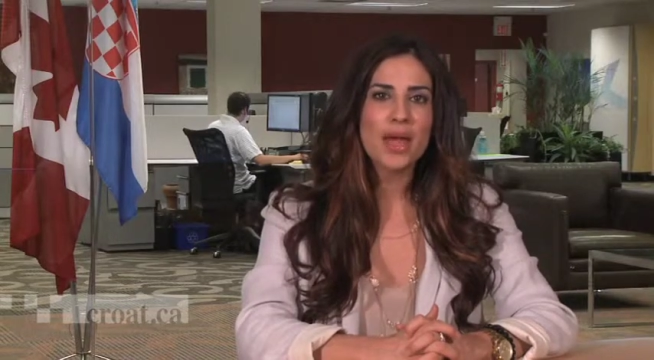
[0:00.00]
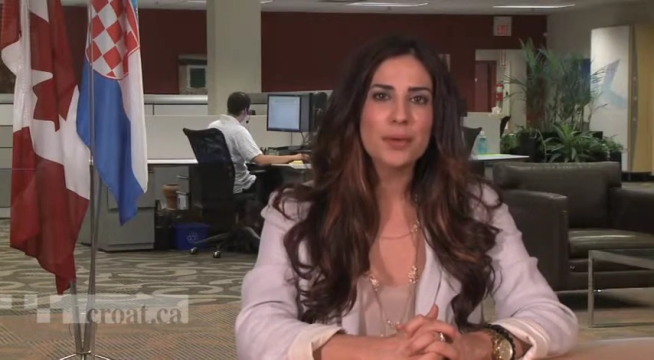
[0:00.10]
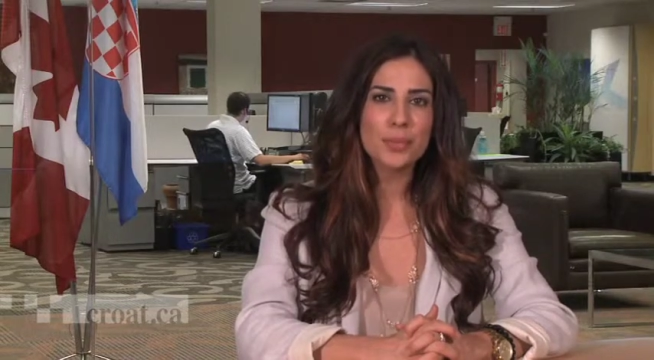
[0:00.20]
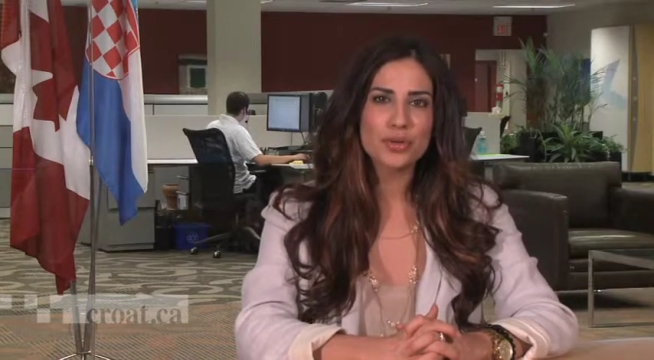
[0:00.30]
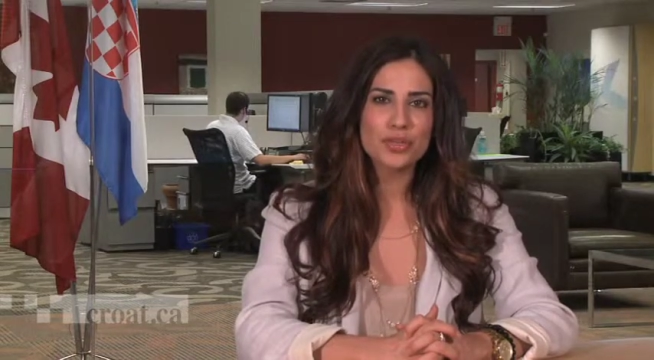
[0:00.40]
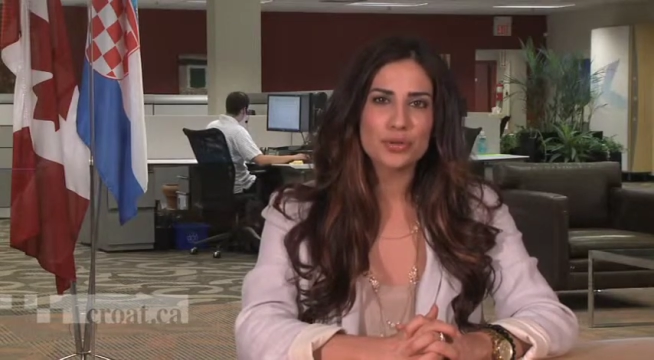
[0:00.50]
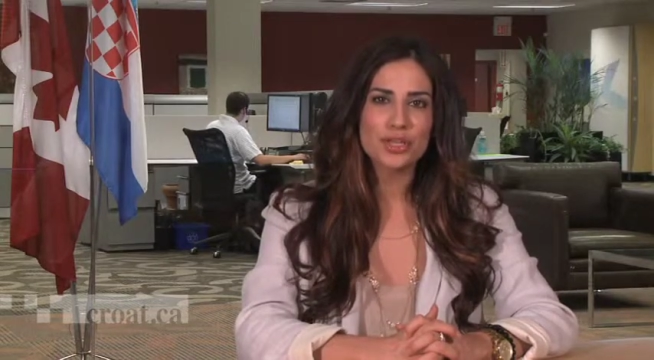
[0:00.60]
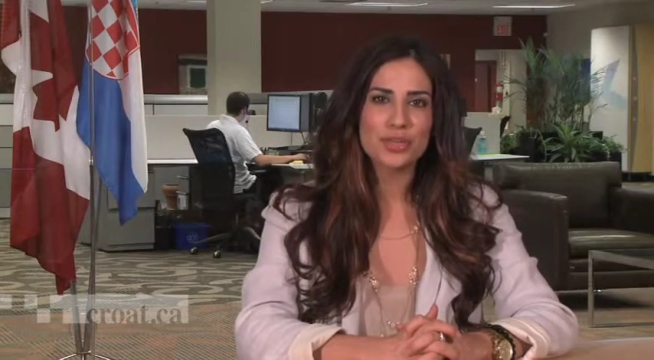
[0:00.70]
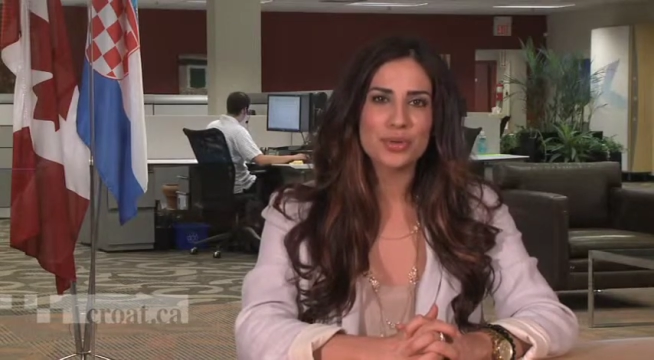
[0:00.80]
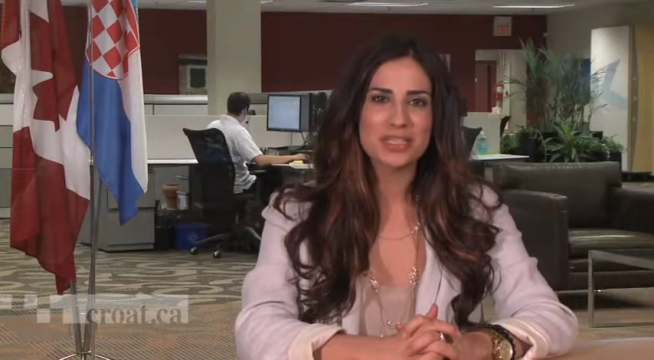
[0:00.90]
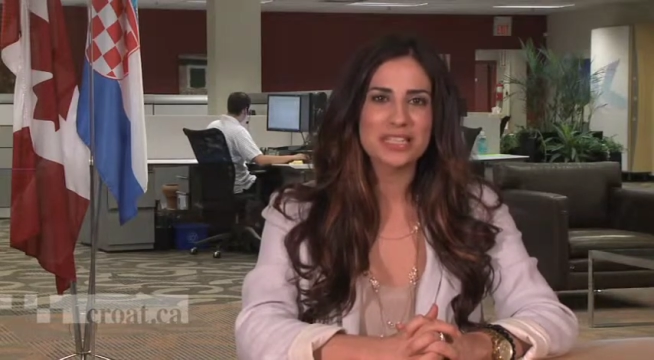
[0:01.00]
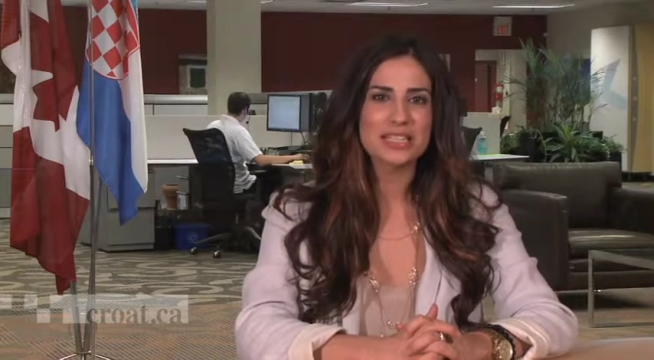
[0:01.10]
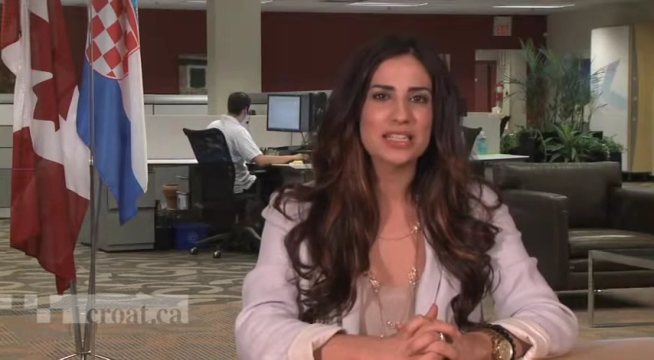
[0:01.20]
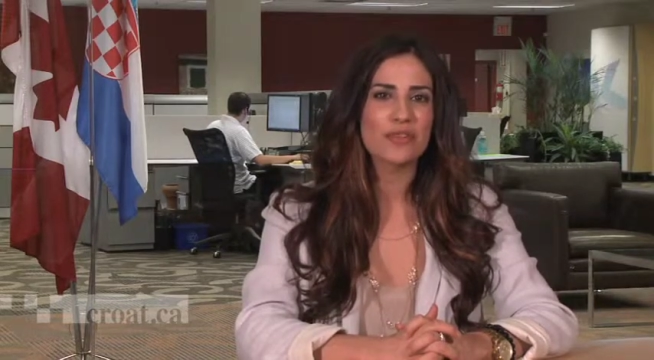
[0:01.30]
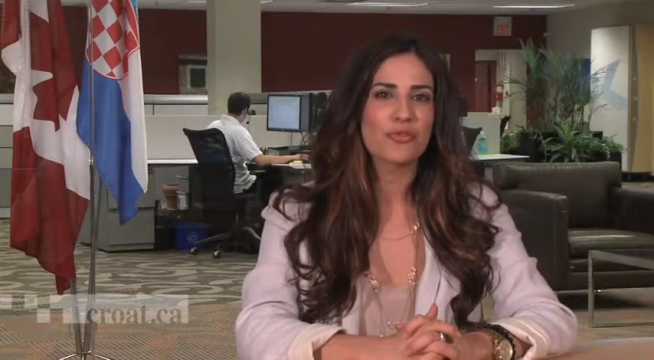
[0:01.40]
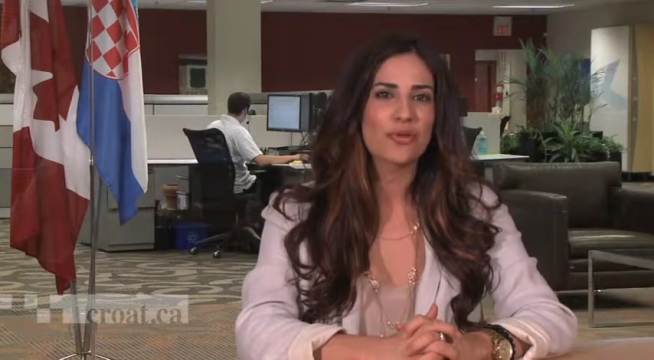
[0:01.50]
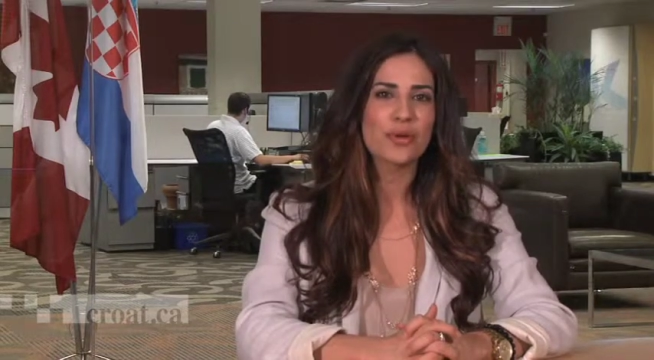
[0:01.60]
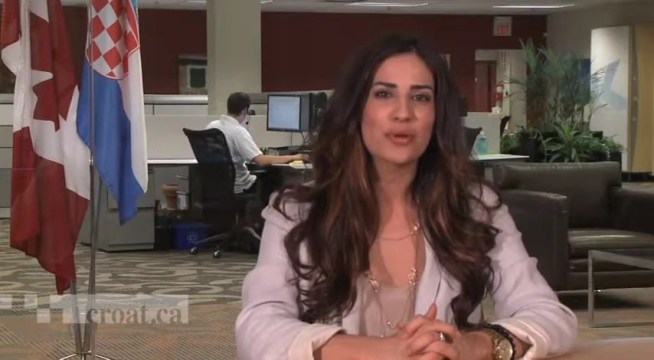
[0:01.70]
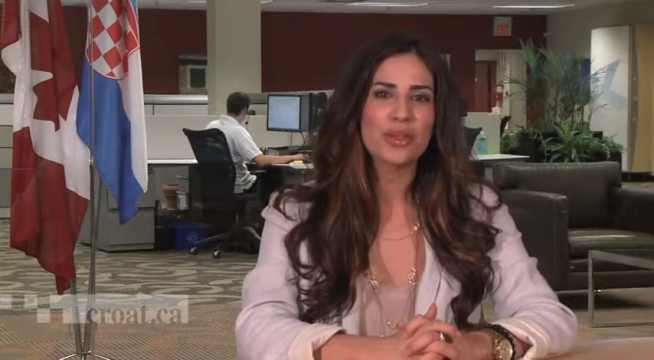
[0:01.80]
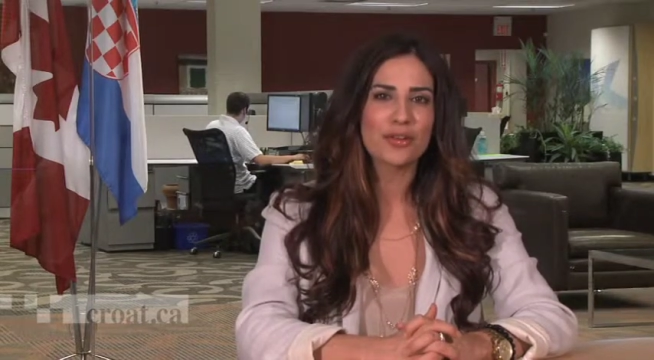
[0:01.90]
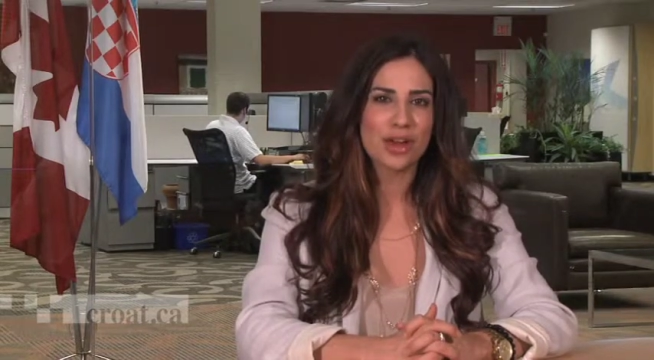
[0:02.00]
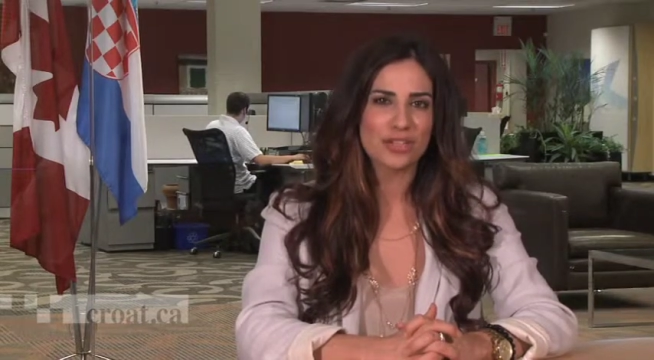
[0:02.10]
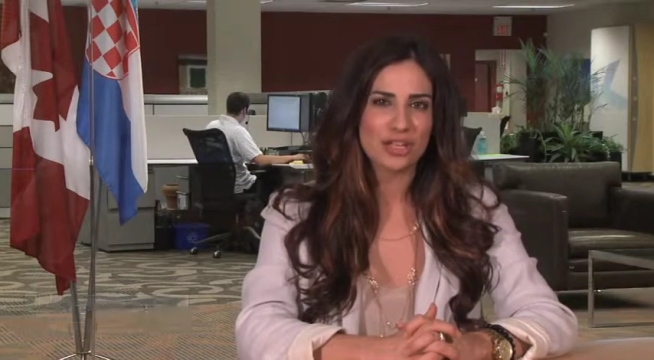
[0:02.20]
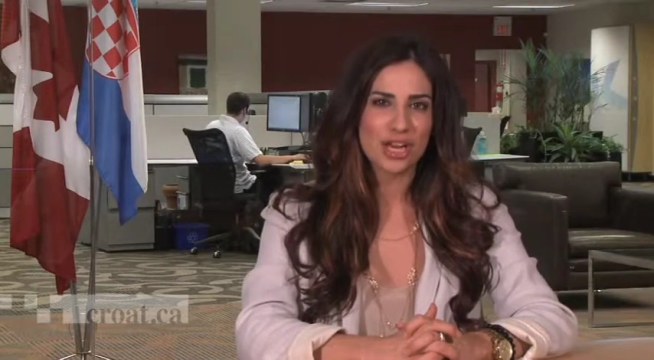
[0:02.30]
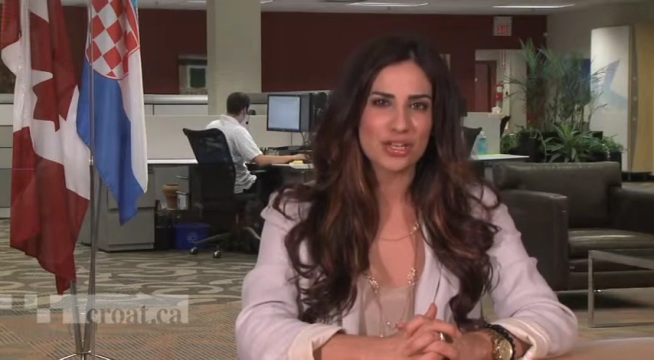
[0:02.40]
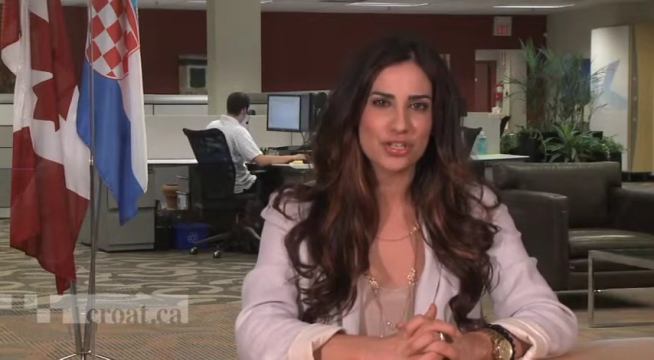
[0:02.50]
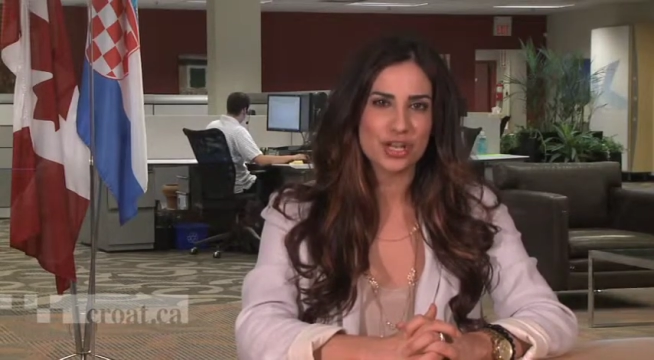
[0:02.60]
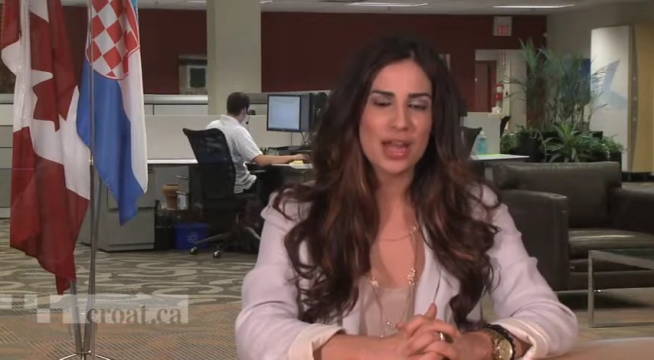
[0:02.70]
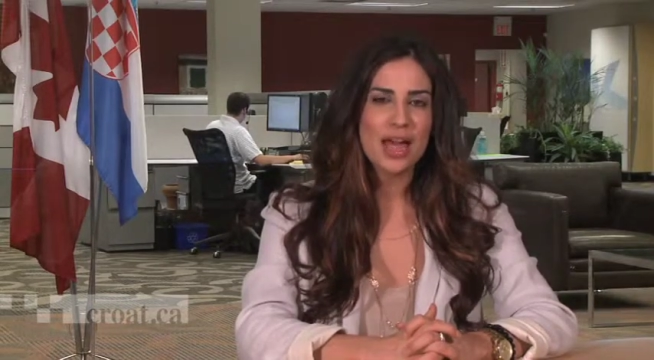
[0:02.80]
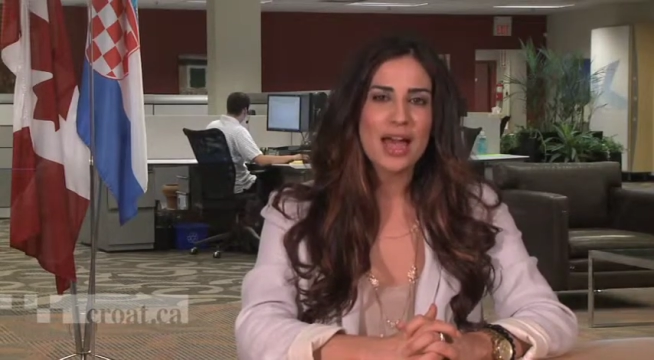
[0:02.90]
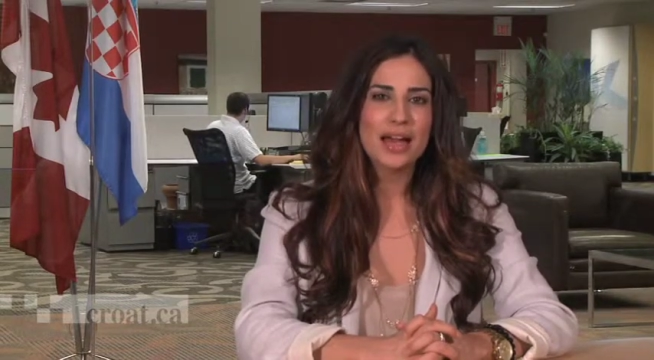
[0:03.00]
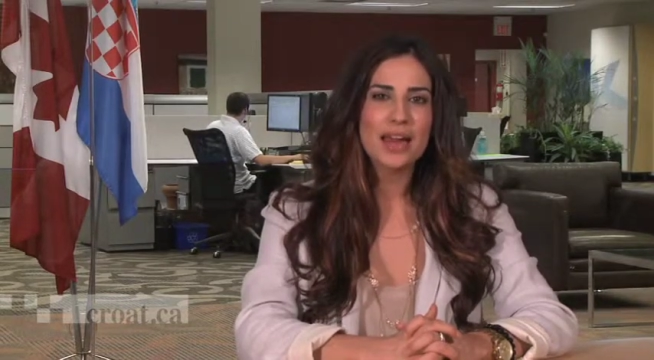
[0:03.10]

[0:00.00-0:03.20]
and bursary to assist in furthering their education and